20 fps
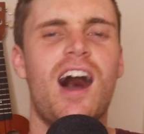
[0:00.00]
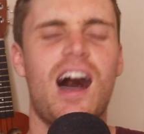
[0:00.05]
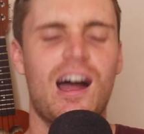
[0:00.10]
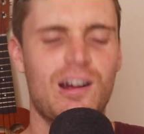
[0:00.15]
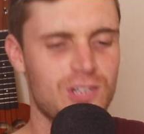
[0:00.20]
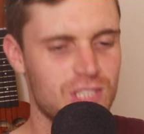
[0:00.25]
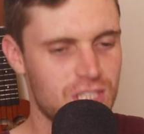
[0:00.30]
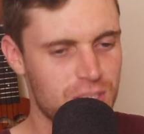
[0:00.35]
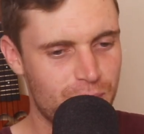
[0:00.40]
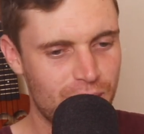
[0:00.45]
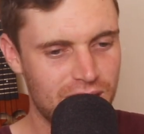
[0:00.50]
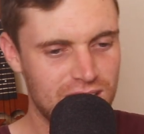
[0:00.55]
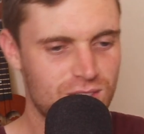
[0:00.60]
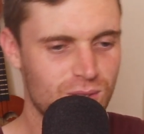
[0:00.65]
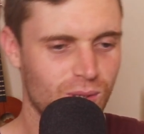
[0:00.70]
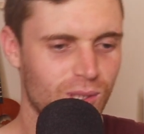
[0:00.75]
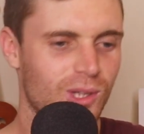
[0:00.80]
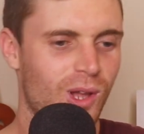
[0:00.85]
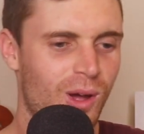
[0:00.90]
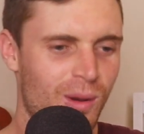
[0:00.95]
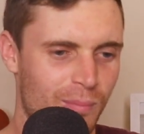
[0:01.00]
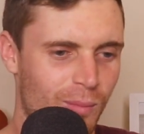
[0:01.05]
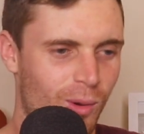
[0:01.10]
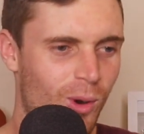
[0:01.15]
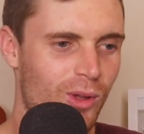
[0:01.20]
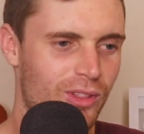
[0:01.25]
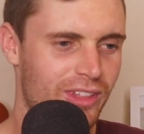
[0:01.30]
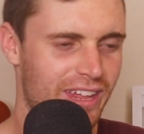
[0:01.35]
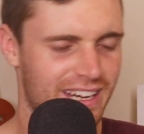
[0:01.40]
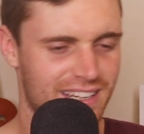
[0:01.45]
I respect you a lot
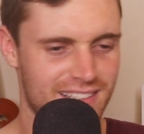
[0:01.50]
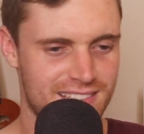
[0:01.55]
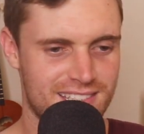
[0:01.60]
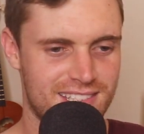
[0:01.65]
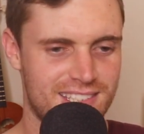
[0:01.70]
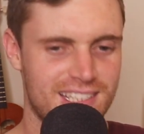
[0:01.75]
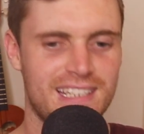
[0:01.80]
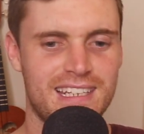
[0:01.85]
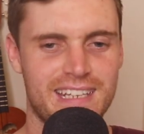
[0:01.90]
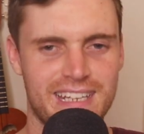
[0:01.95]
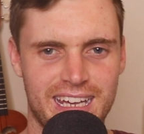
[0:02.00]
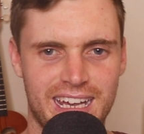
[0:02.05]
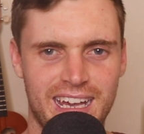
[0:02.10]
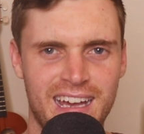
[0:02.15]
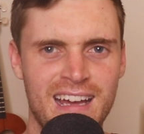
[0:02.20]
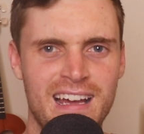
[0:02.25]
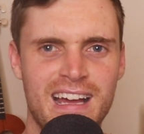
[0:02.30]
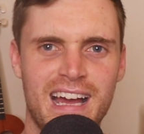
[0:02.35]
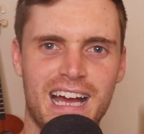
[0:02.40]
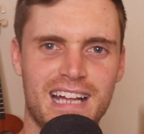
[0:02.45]
more than to sit here